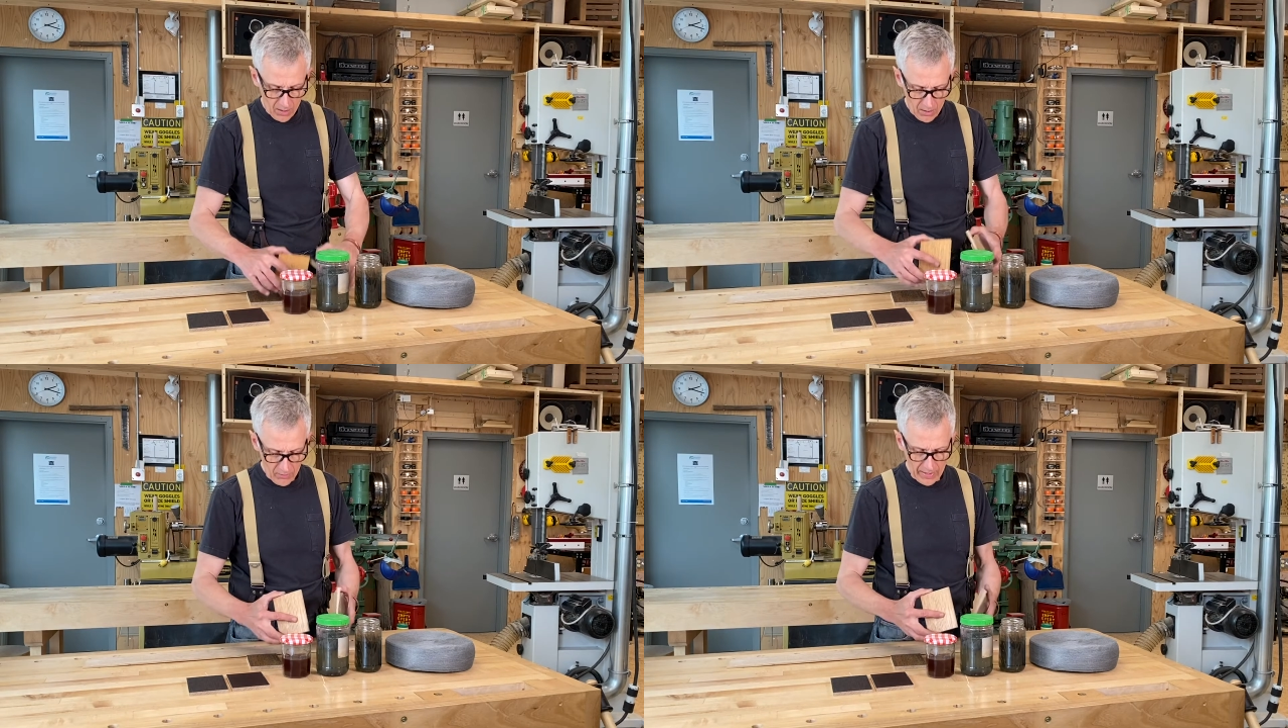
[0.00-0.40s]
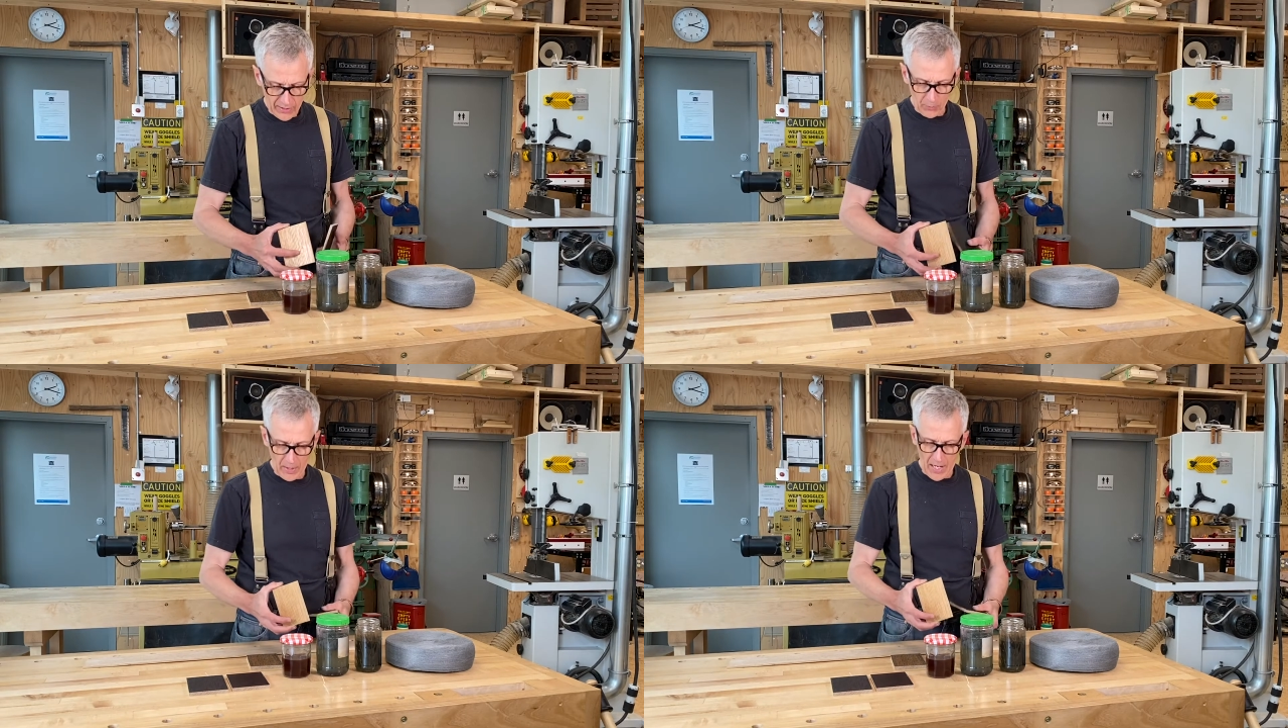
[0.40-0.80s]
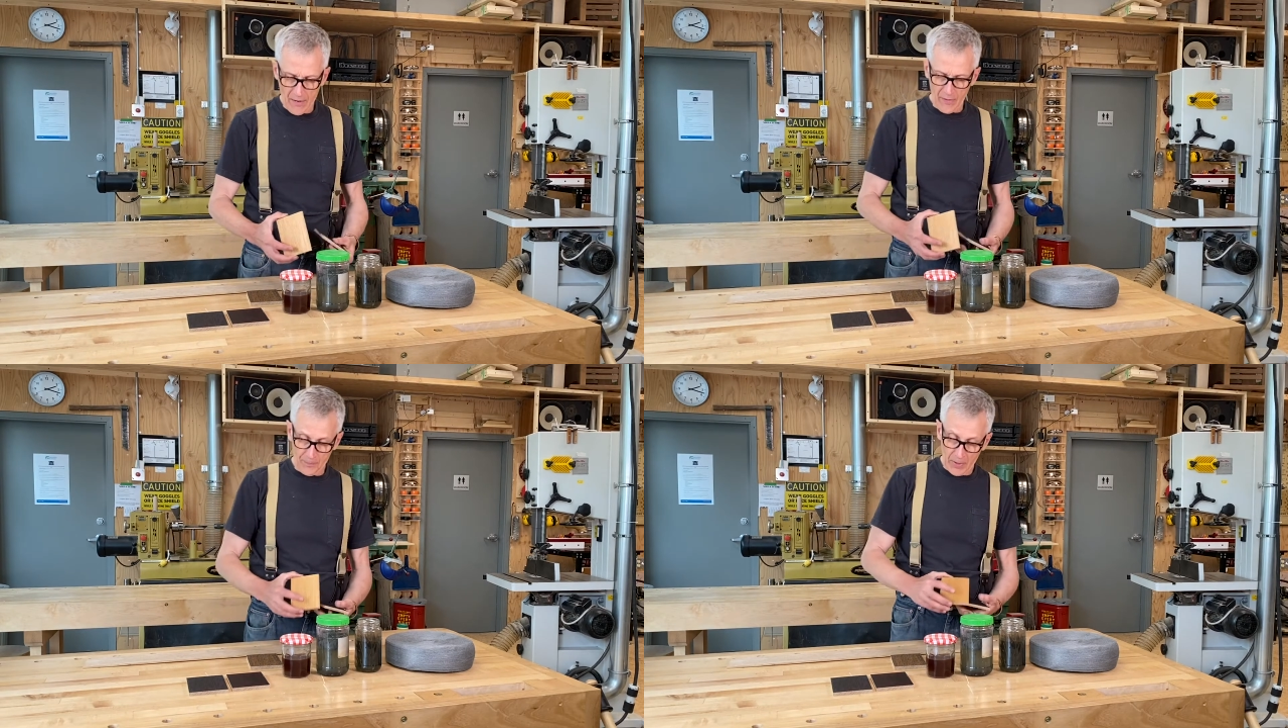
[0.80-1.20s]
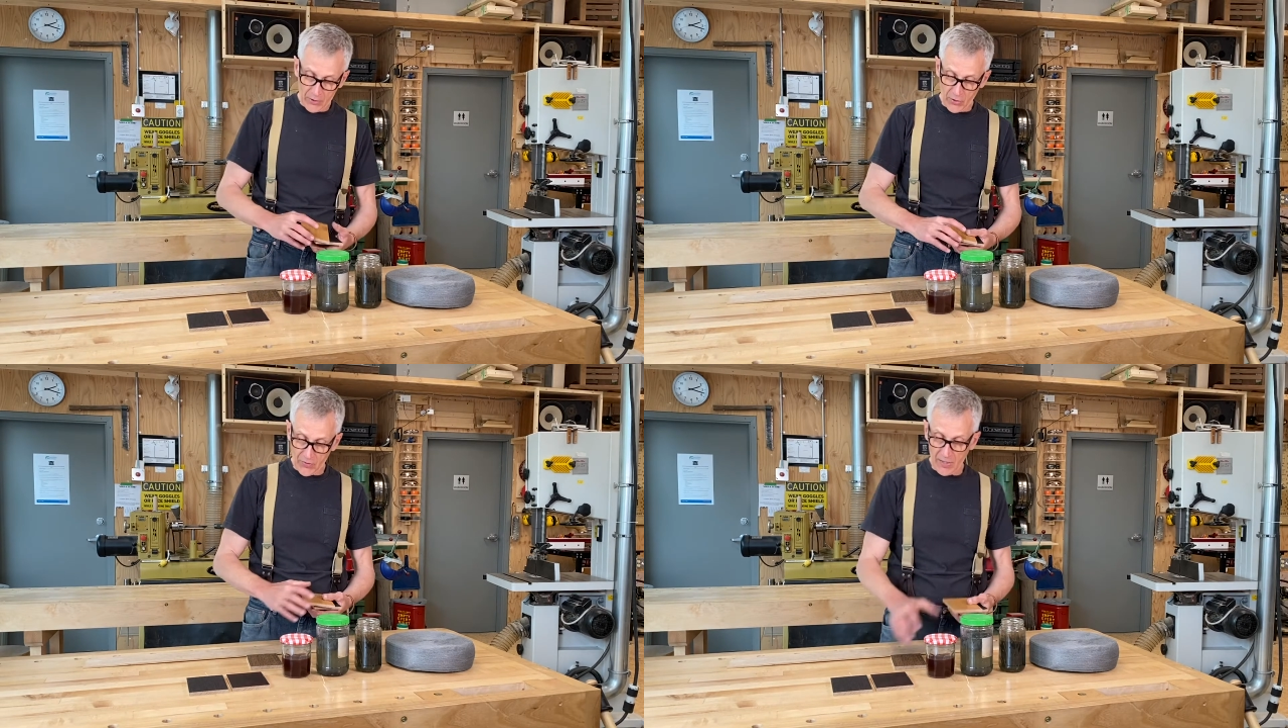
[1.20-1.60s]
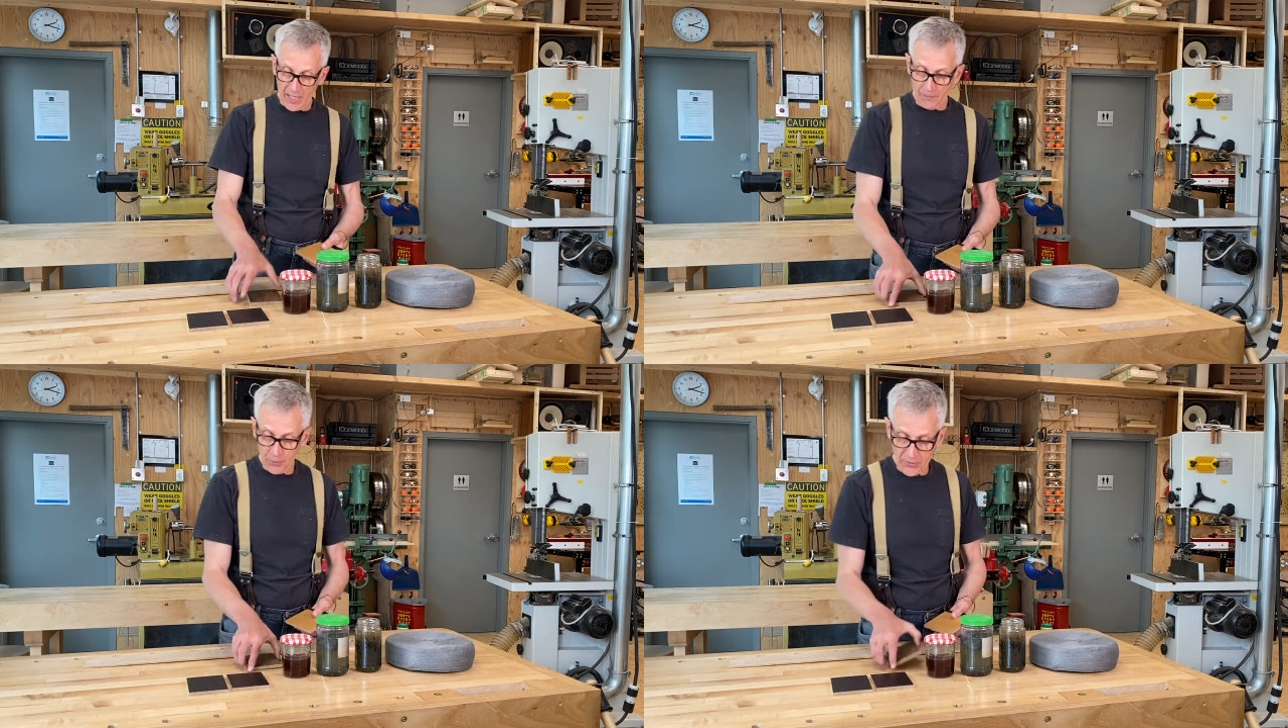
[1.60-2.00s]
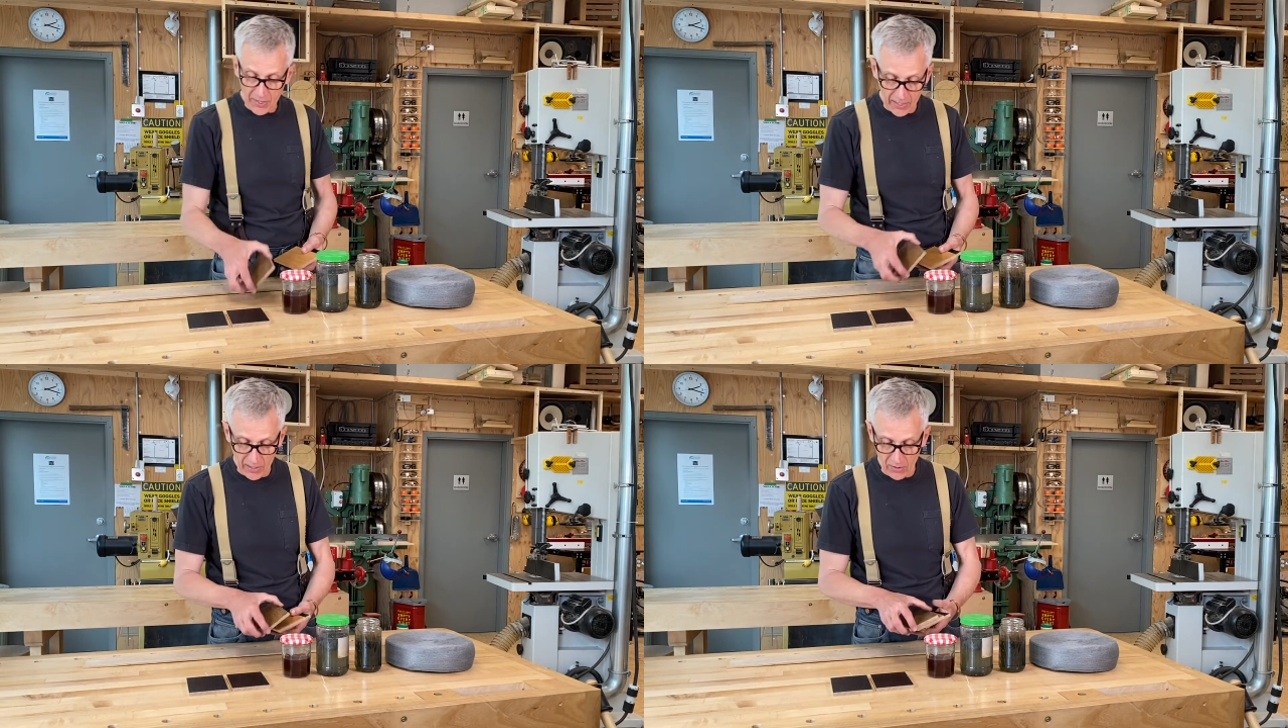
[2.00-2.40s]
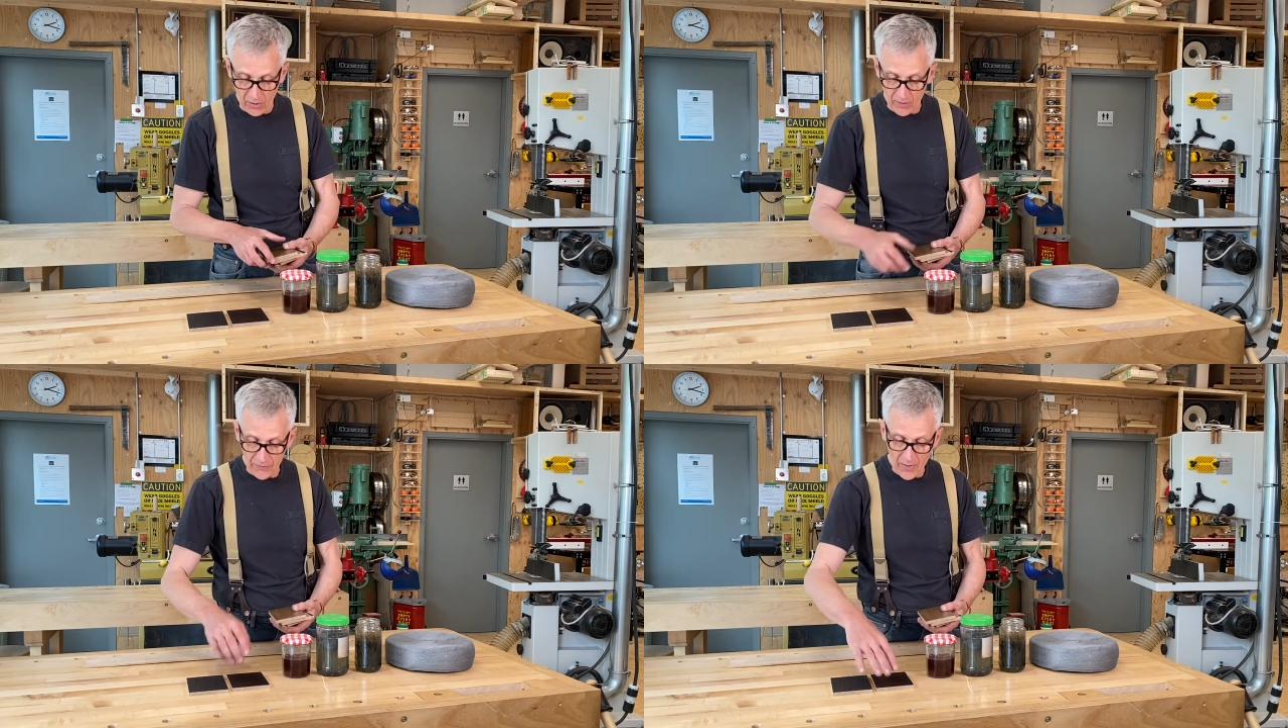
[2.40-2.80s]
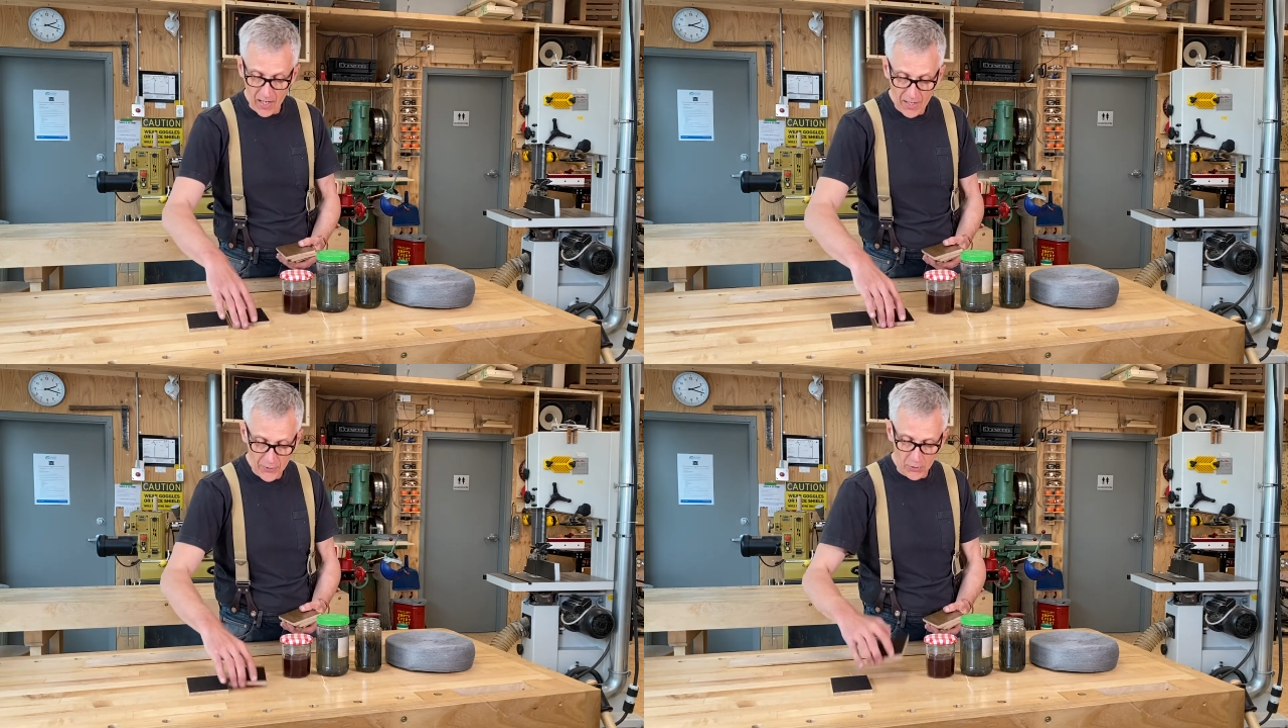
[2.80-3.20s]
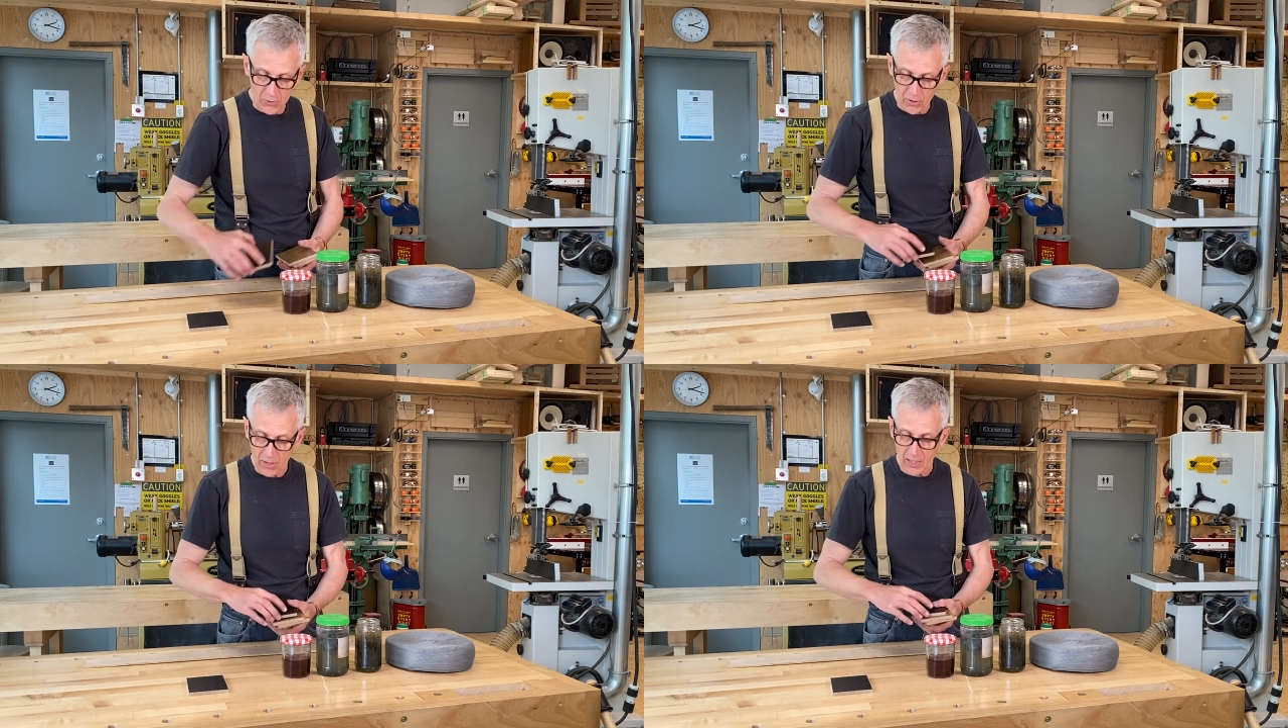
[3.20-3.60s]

All right, so we have a bunch of samples here of other